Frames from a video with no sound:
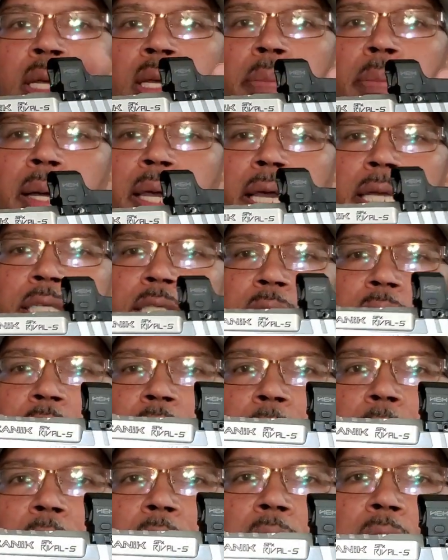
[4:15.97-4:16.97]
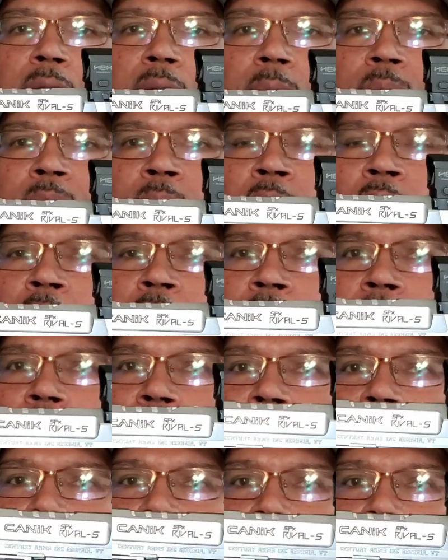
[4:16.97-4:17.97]
my XDM Elite,
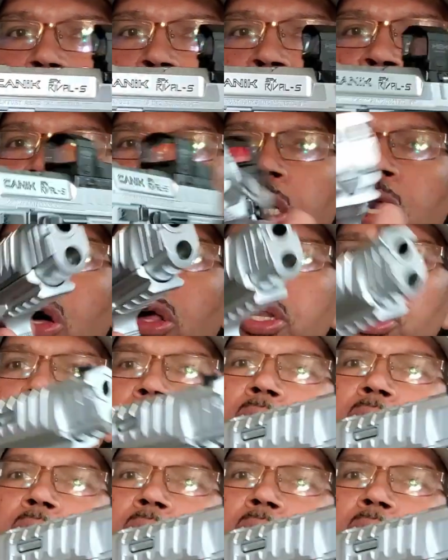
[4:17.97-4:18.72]
and put it on here.